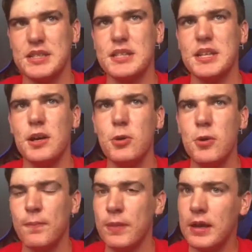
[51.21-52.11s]

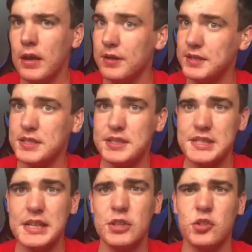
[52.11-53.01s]
So, this is
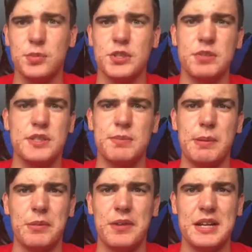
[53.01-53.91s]
the second opportunity
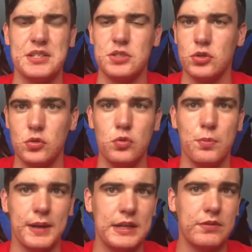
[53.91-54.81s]
people have had to
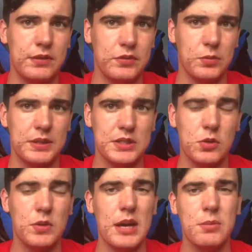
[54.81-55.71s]
play FIFA
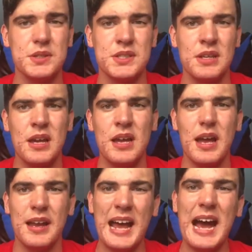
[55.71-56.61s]
22. There was
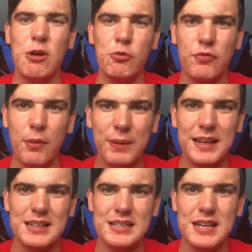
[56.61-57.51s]
an alpha
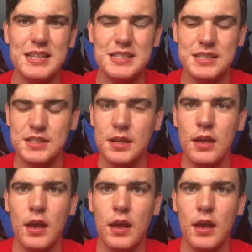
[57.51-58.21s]
playtest.